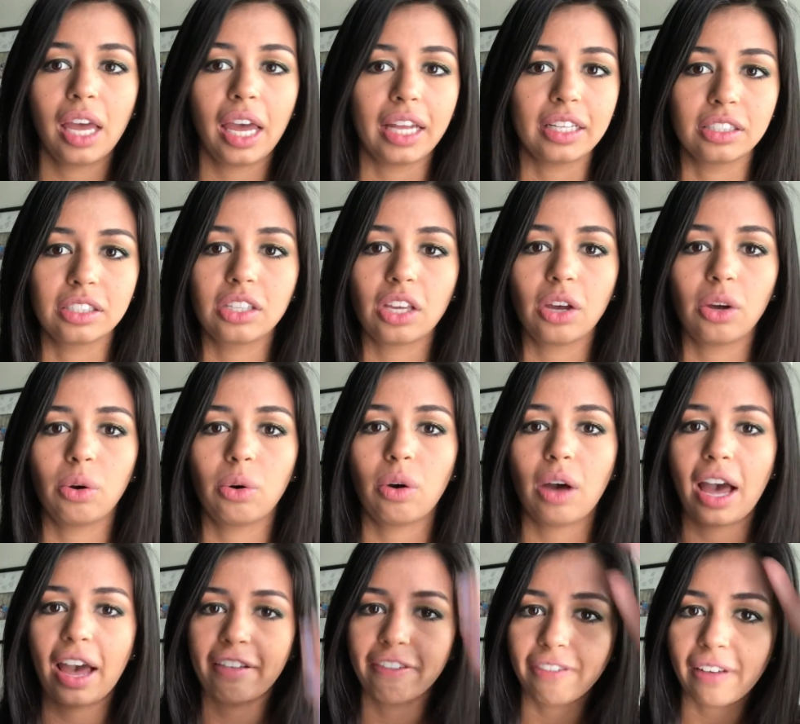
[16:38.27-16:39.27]
And
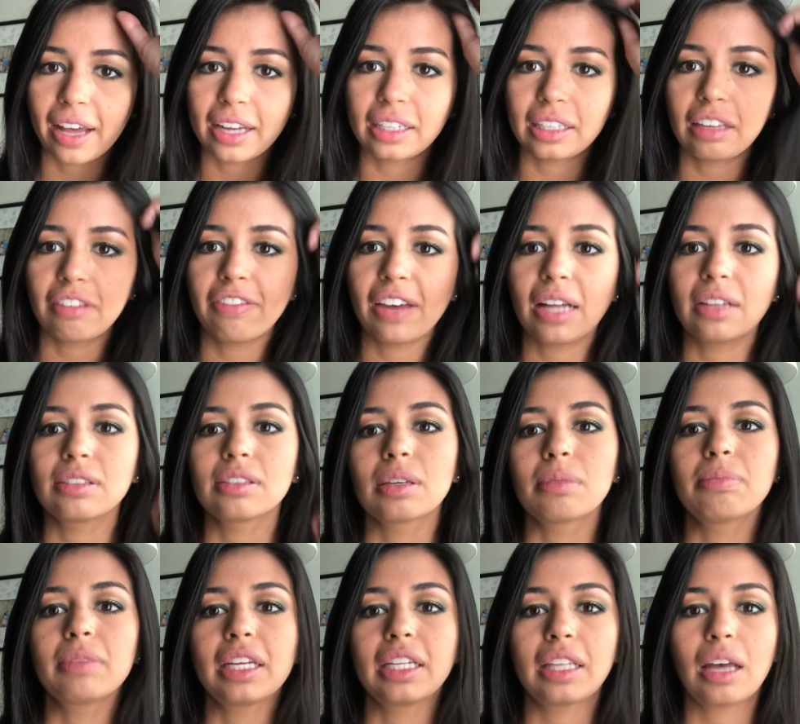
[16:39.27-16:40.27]
so I finally found
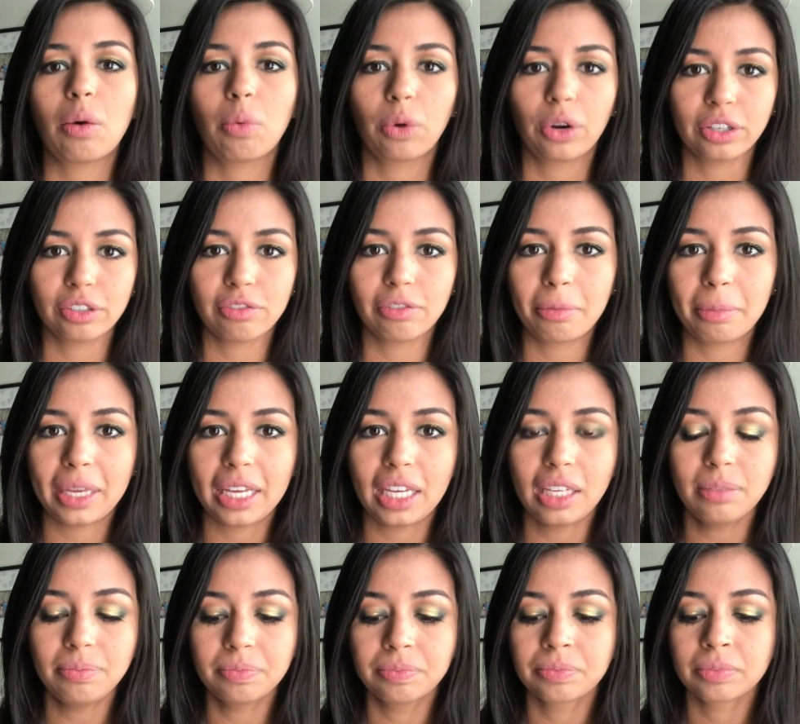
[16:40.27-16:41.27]
something that worked for
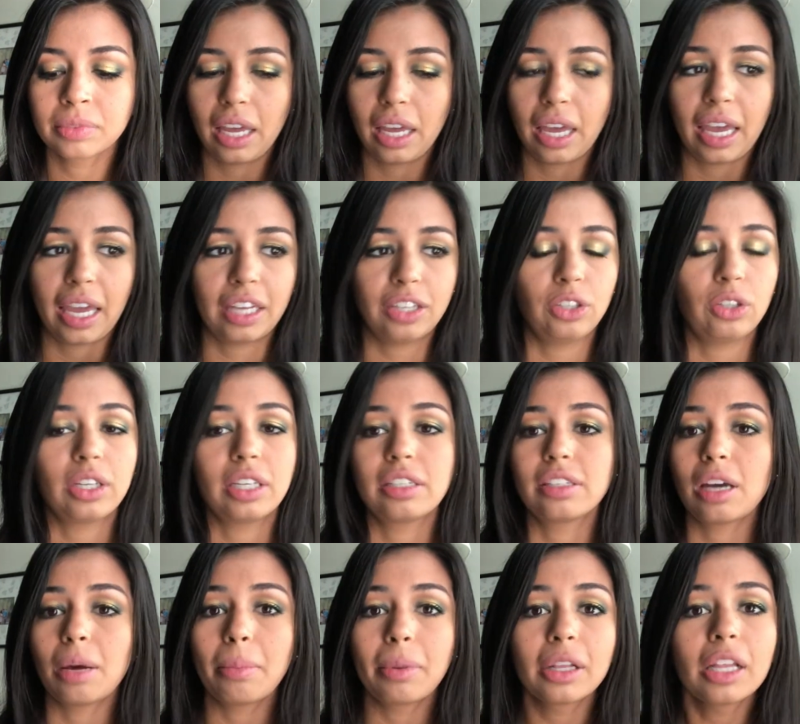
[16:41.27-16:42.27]
me, and you can
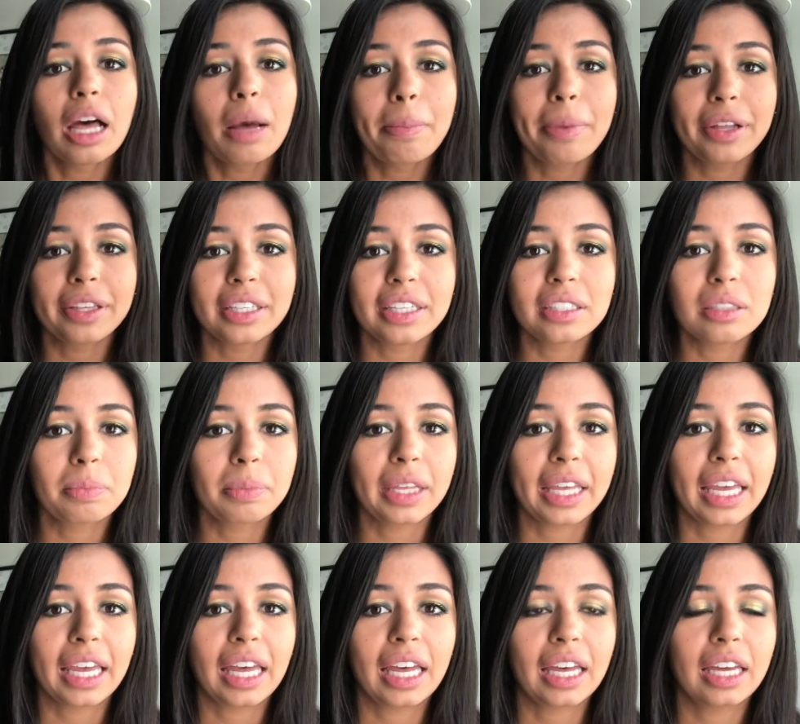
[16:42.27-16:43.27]
double up on this
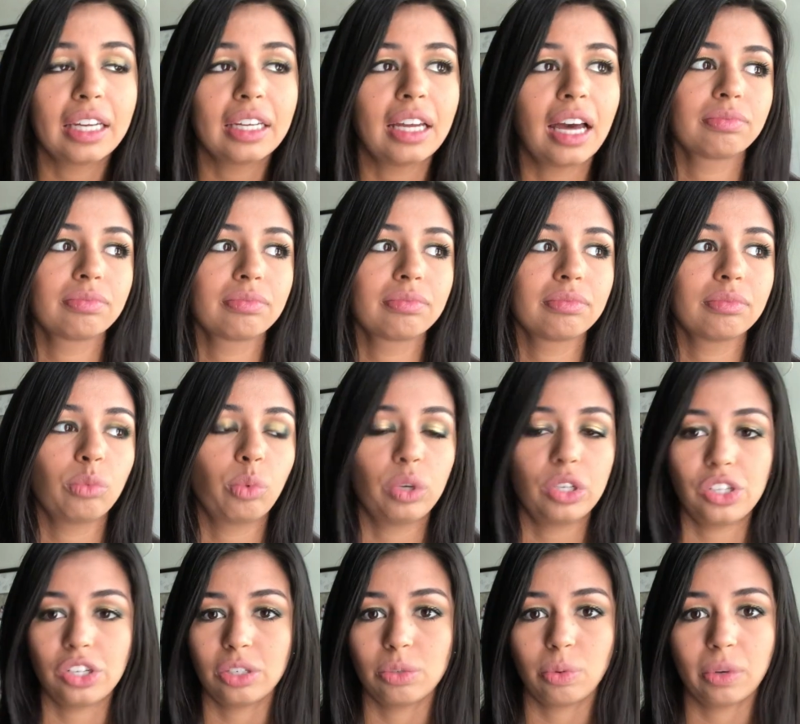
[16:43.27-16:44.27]
plan,
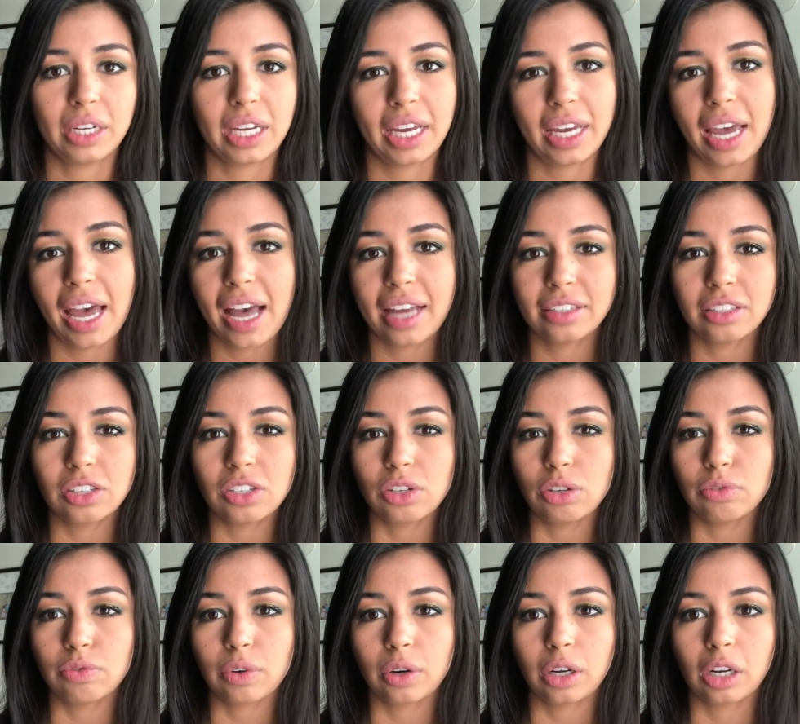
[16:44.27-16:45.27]
which is what I had to
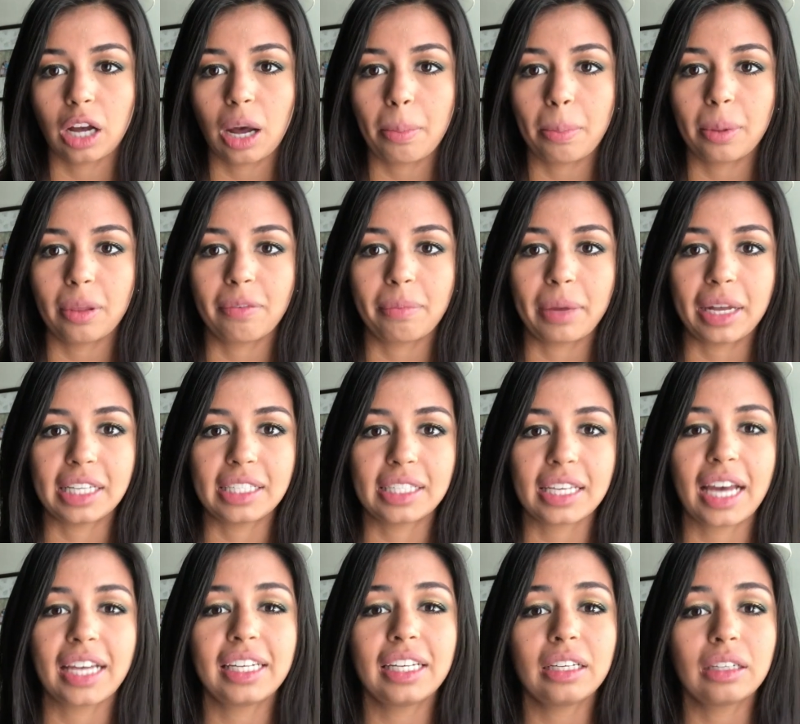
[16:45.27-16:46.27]
do for a couple of
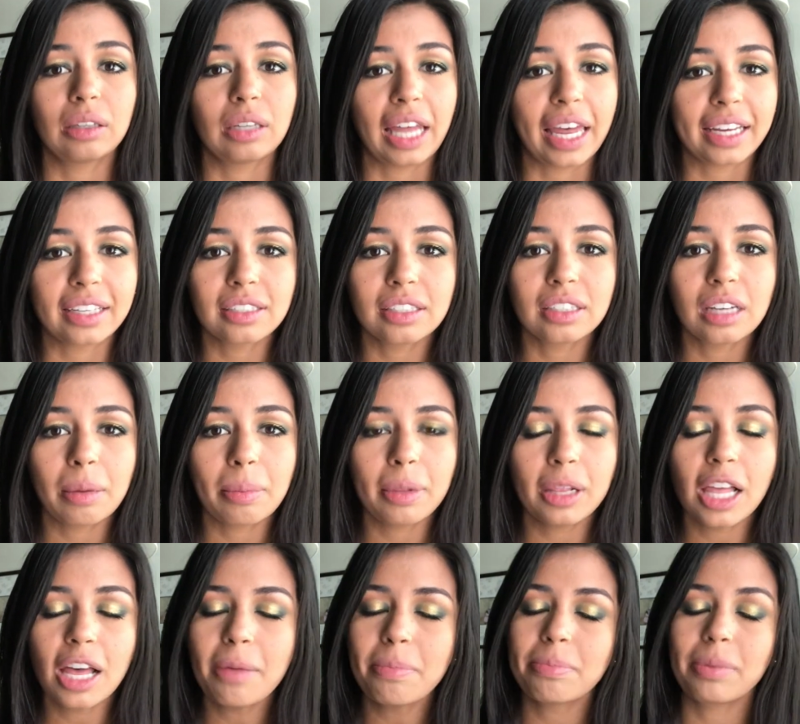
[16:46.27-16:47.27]
months. I didn't like to
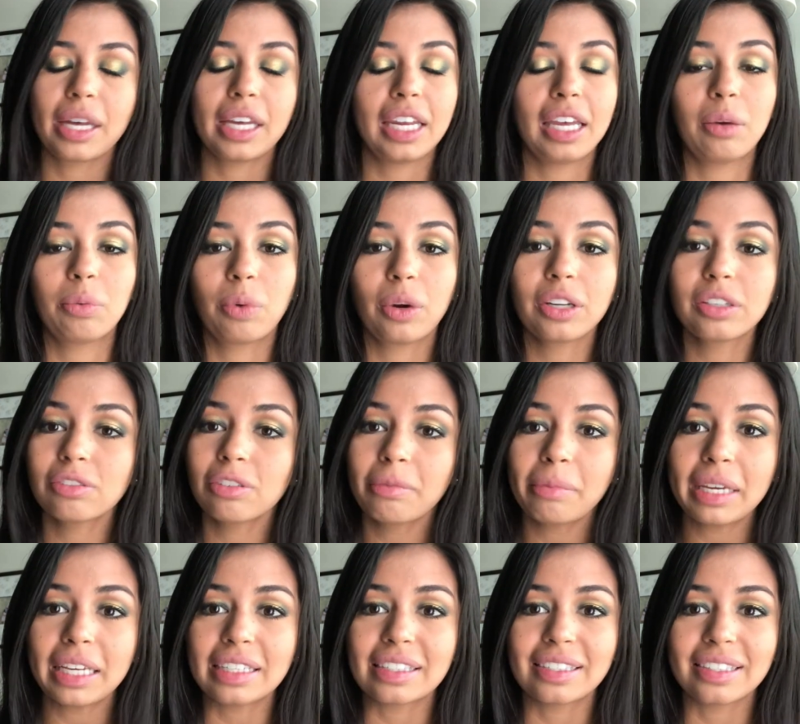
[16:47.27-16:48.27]
double up, but it worked for
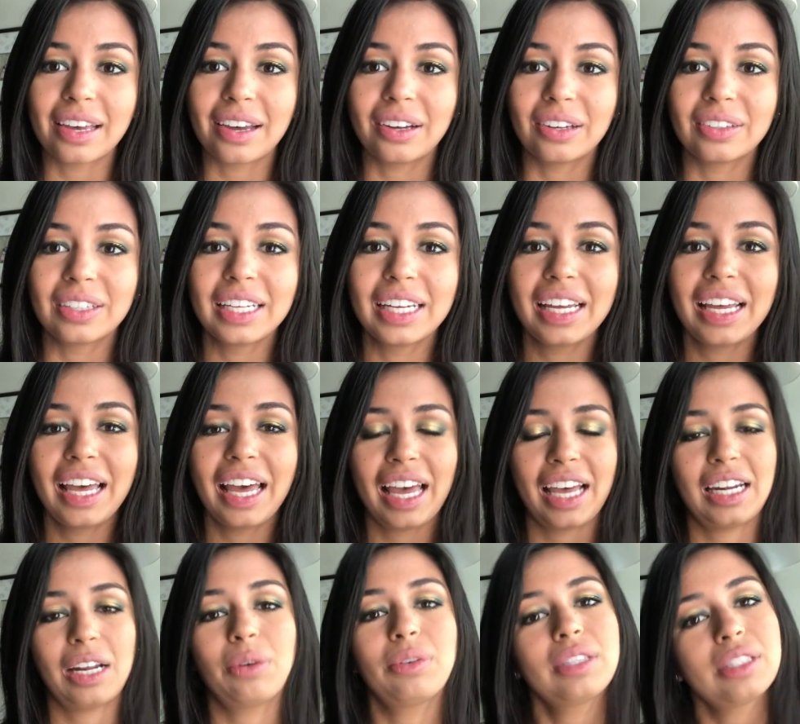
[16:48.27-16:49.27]
me. So,
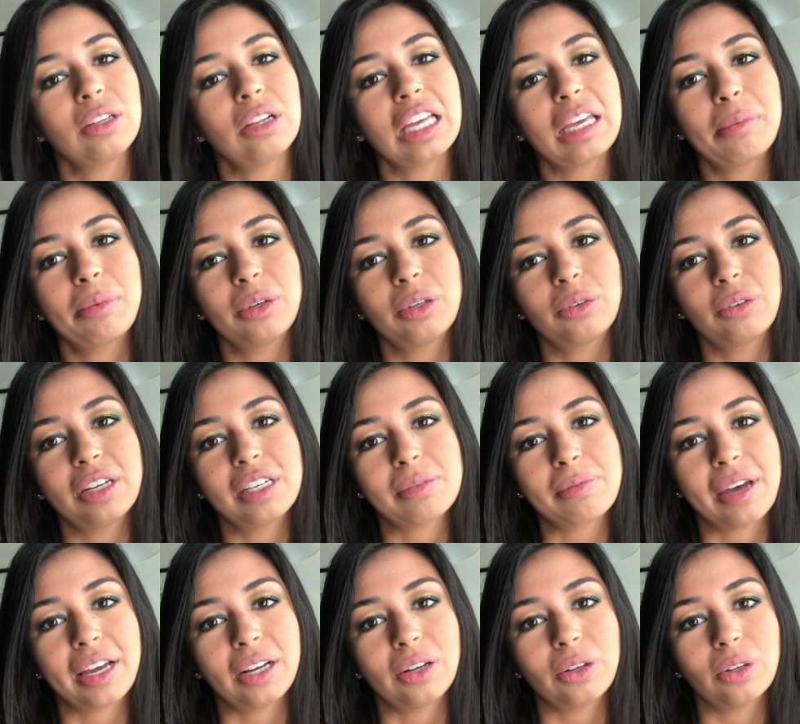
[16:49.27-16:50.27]
and I was still able to
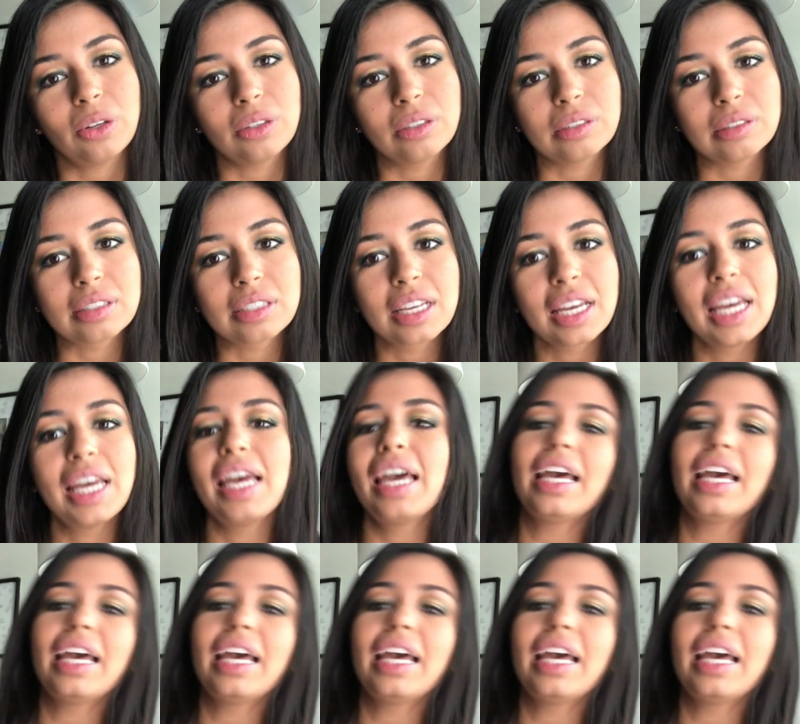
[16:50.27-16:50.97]
reach my goals.